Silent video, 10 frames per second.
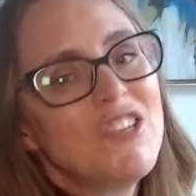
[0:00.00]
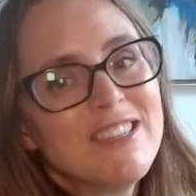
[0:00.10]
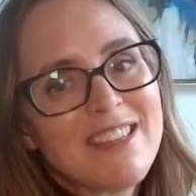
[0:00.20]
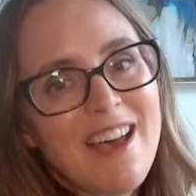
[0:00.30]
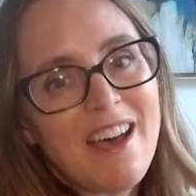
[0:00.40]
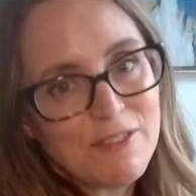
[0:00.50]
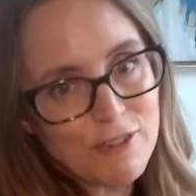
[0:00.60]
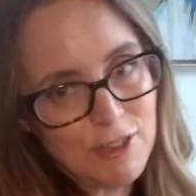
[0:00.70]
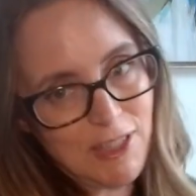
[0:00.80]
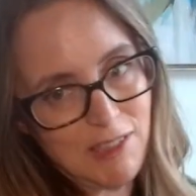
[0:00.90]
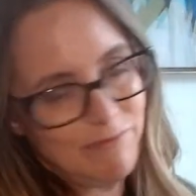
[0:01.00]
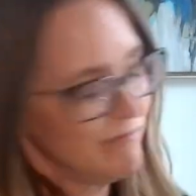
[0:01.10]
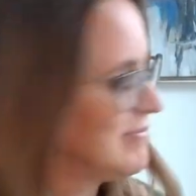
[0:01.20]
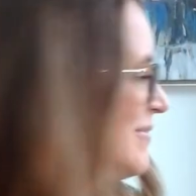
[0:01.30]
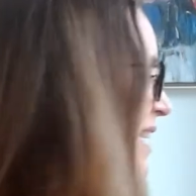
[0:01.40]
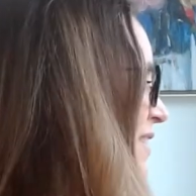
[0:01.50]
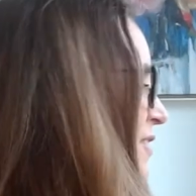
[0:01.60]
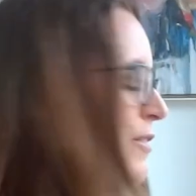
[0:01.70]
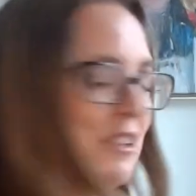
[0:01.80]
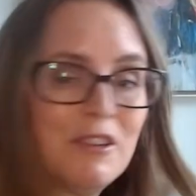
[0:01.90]
sat for, I don't
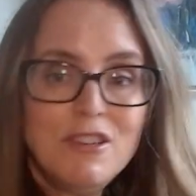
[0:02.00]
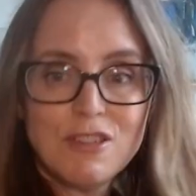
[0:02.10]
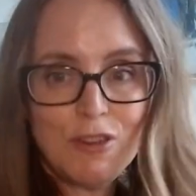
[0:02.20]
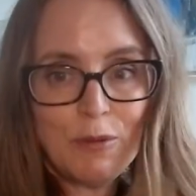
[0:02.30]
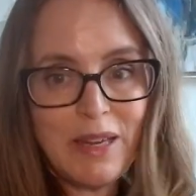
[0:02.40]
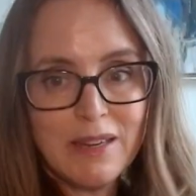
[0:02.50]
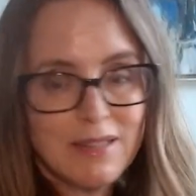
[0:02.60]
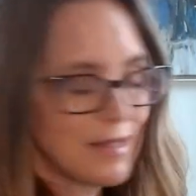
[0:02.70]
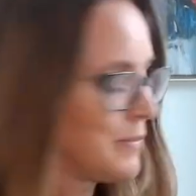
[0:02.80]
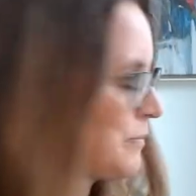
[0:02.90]
know, a good 2 weeks.